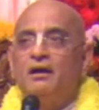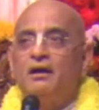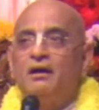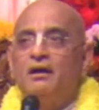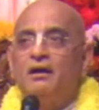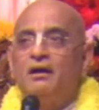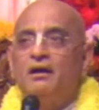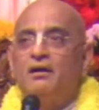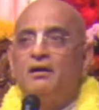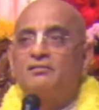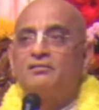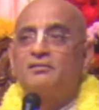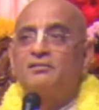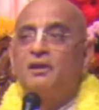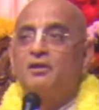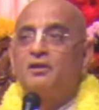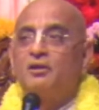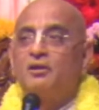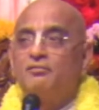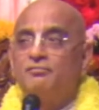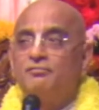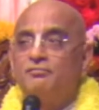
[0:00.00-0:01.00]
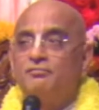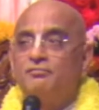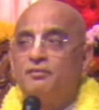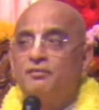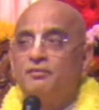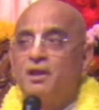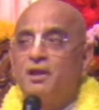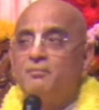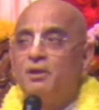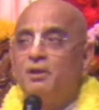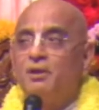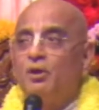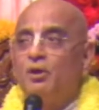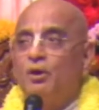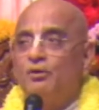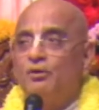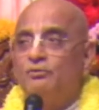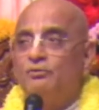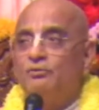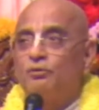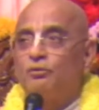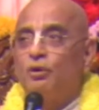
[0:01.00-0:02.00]
a set of demigods
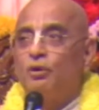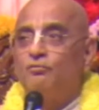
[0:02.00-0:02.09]
called